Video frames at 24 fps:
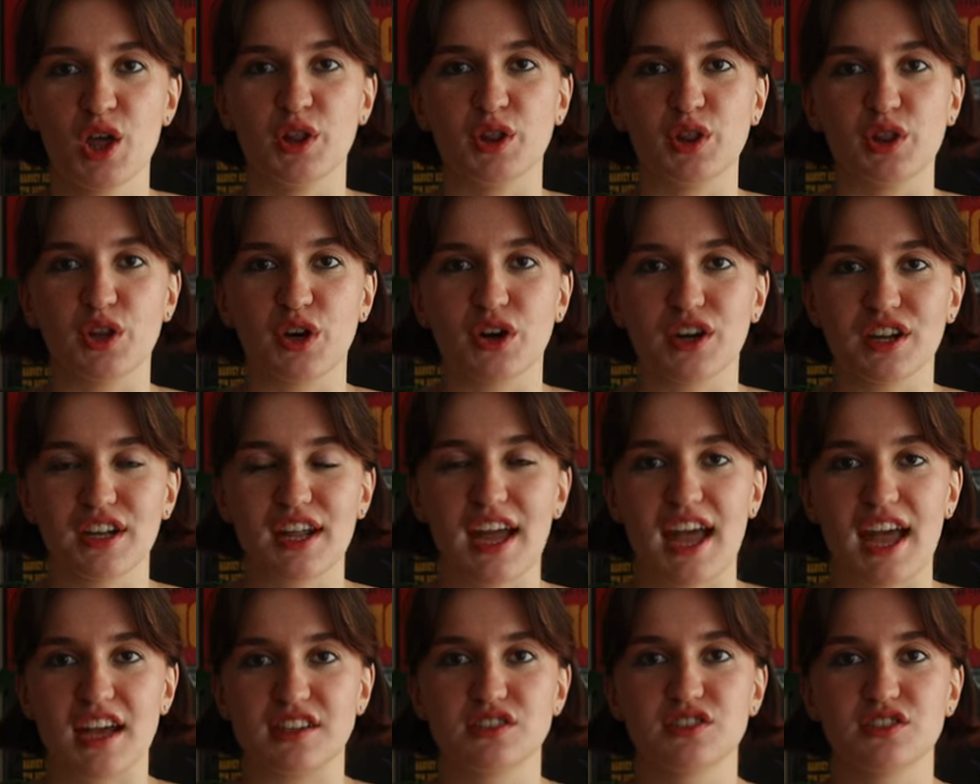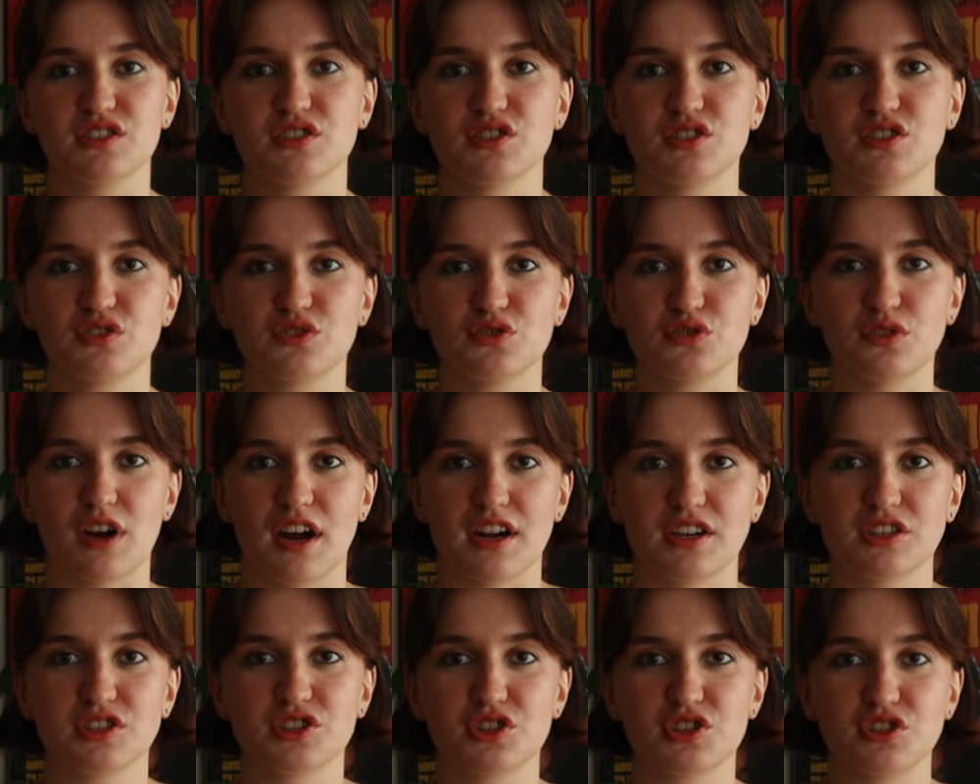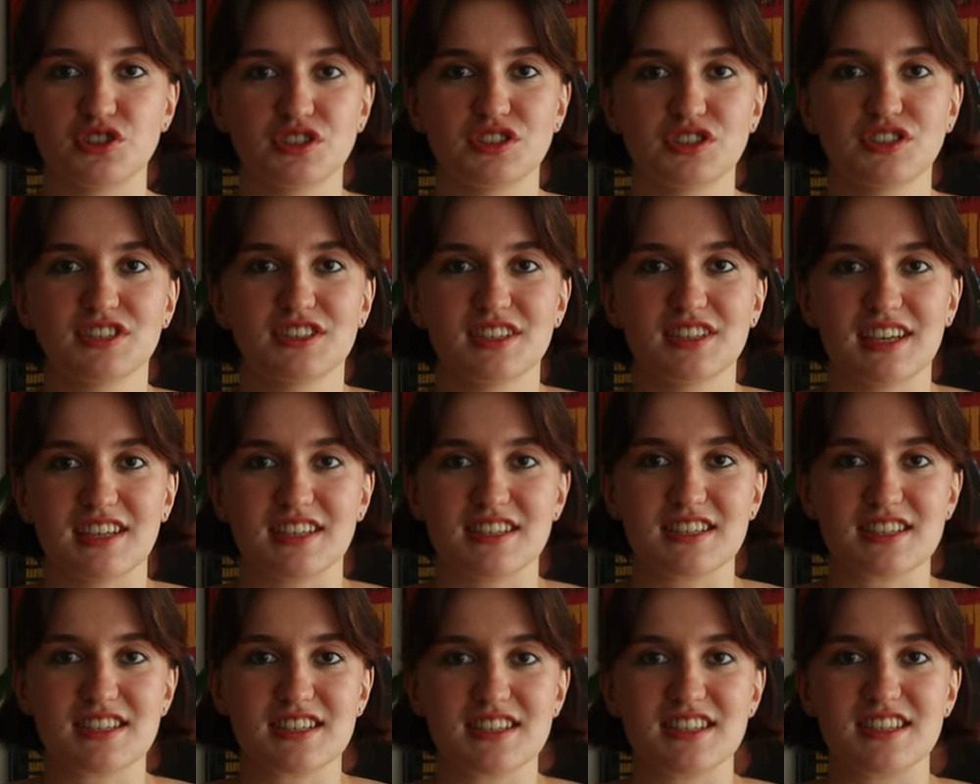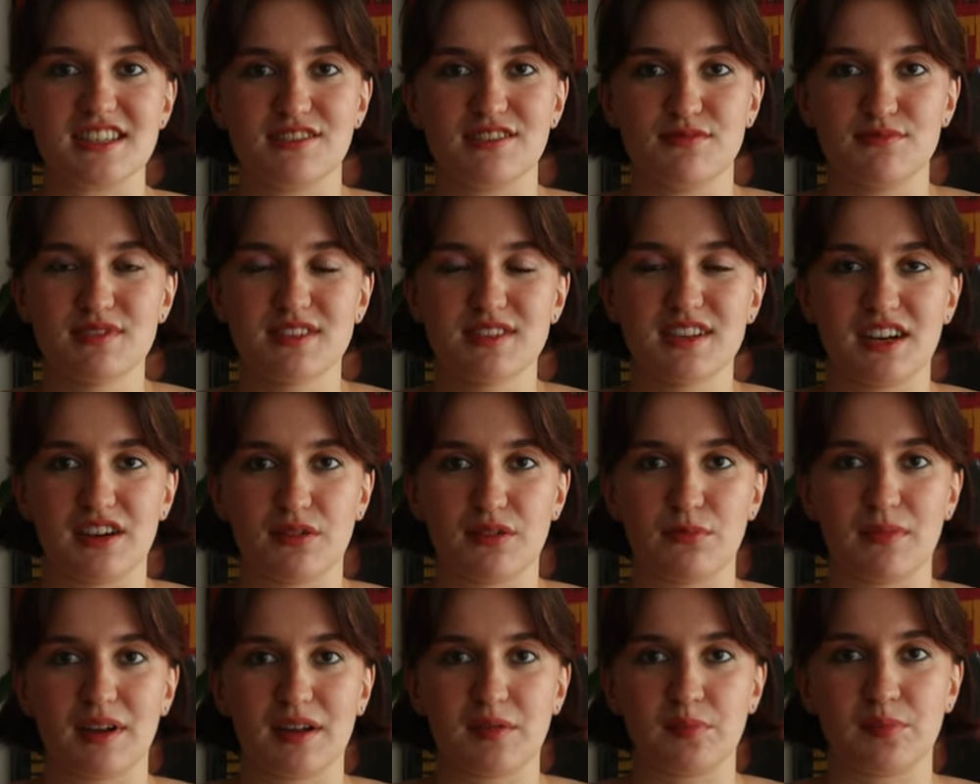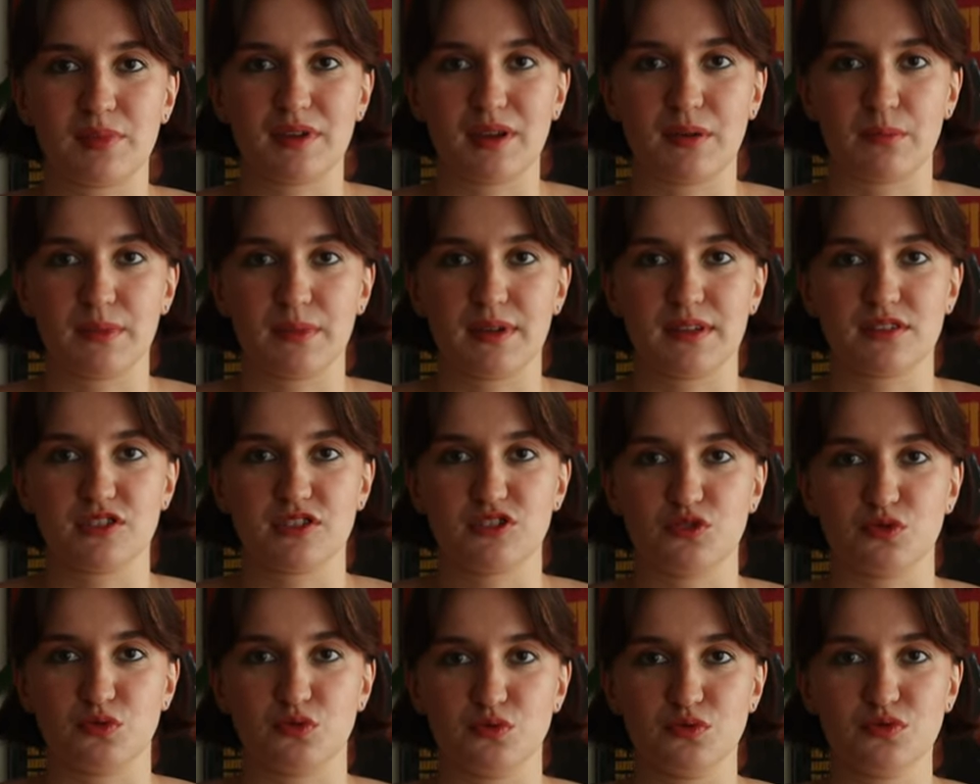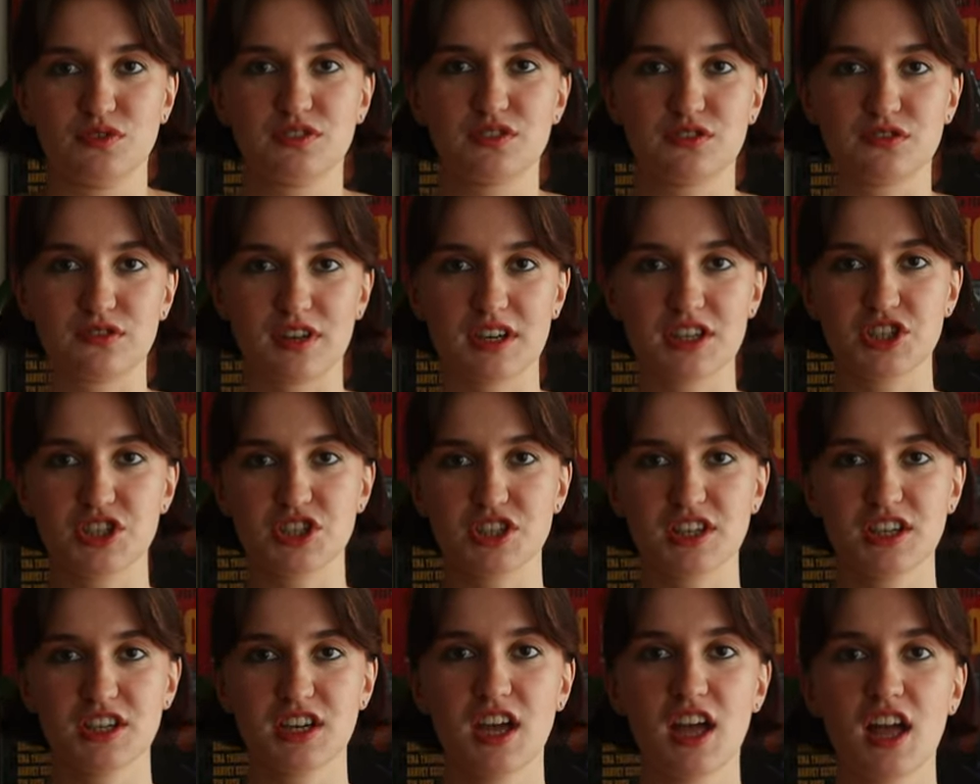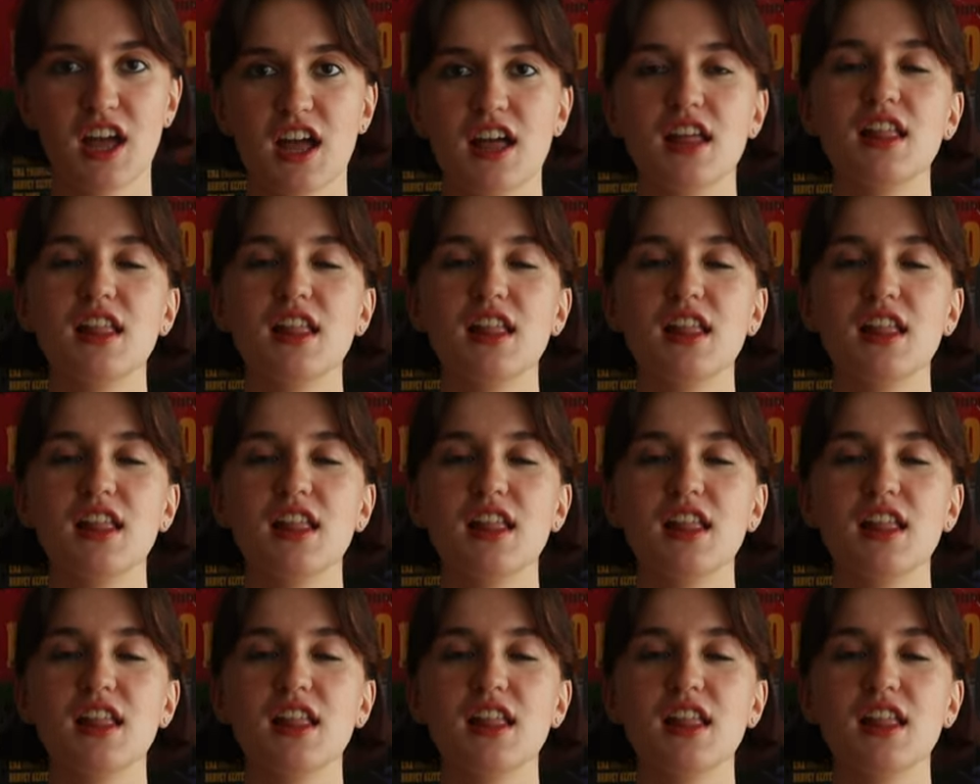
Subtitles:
not as structured as it seems and it might be a bit too stretchy.